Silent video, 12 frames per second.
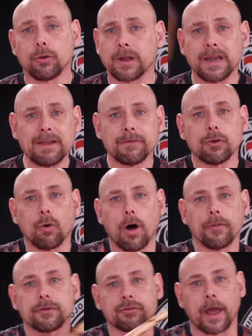You can even do
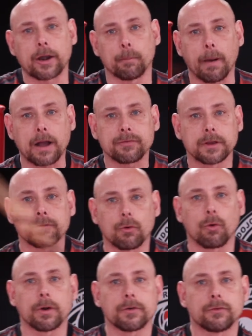all this shadow boxing, of
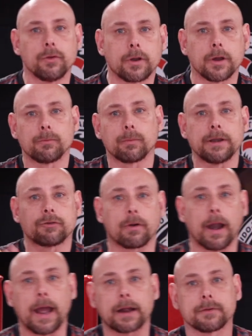course. You could
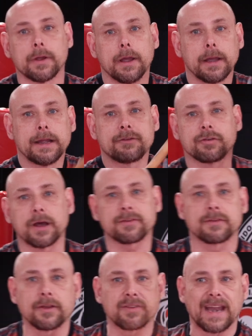retract. It
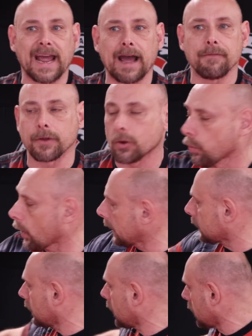just doesn't have
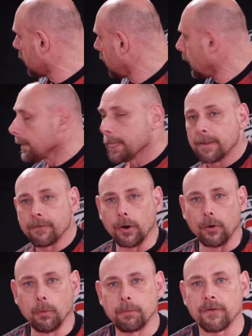quite the
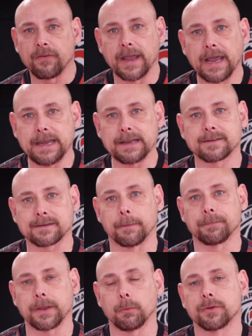oomph of hitting
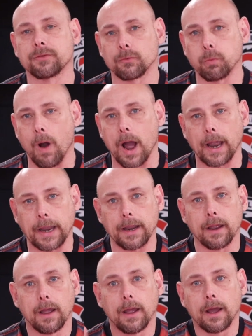something, which is
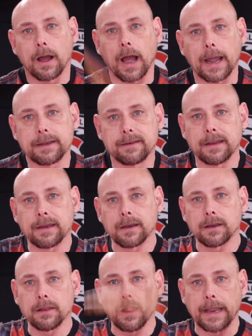why I
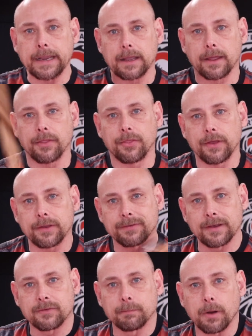didn't like
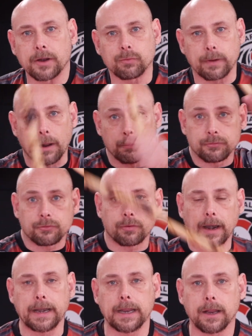this as much when I was
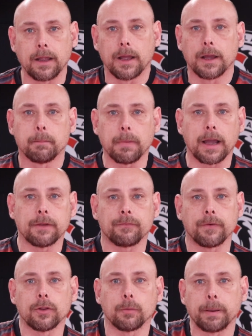training my
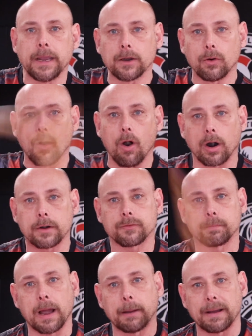Filipino
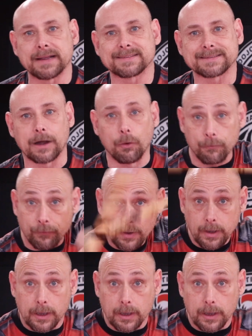arts by myself,